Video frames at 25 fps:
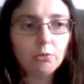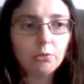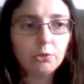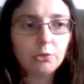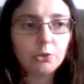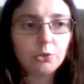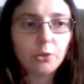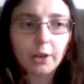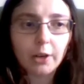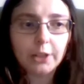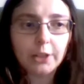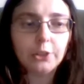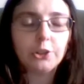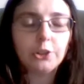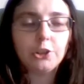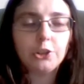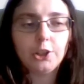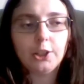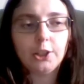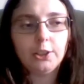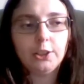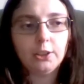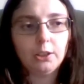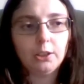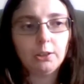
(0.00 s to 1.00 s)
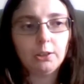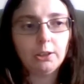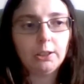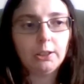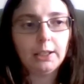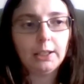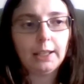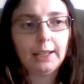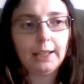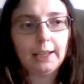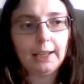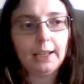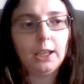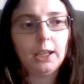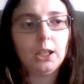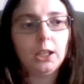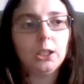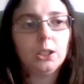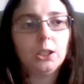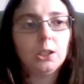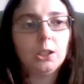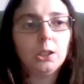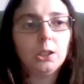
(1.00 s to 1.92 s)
transgender and